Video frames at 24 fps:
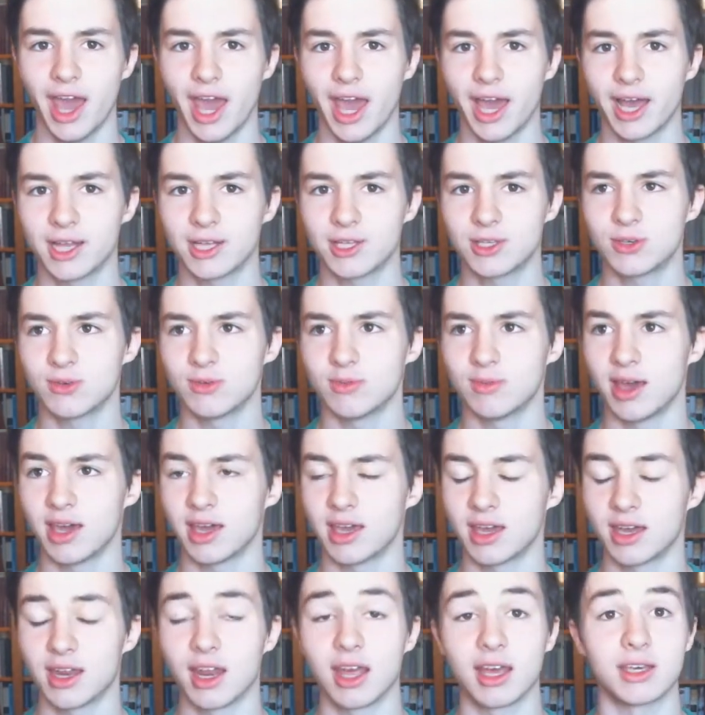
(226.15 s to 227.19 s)
and to
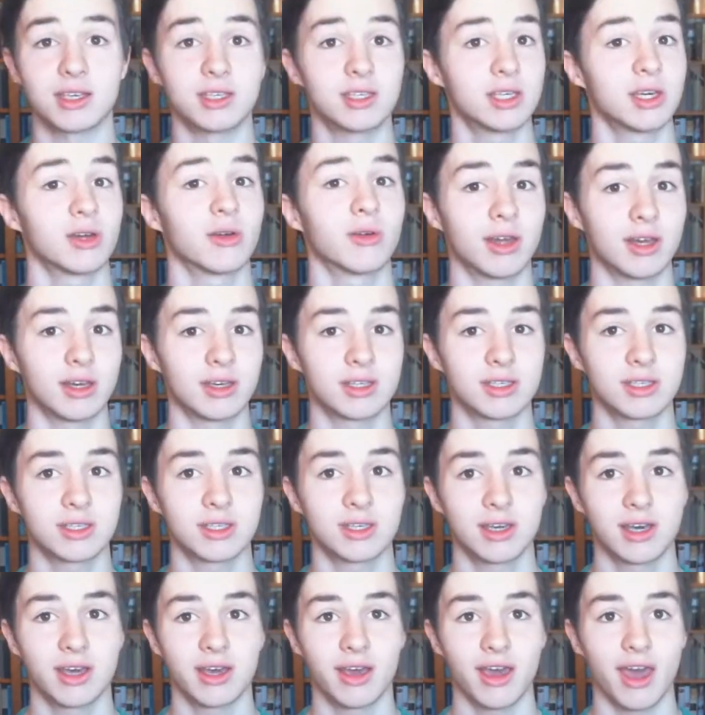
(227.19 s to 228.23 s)
make it a
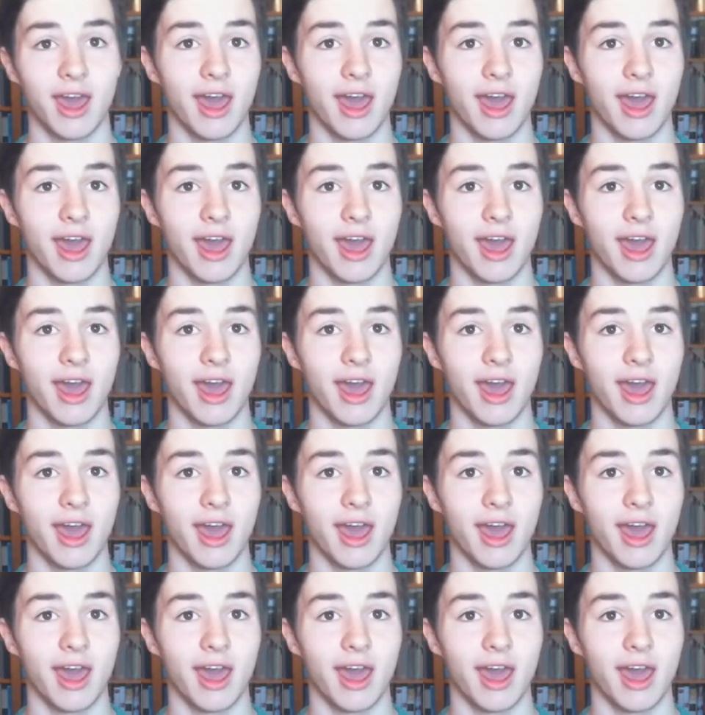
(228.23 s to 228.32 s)
serious,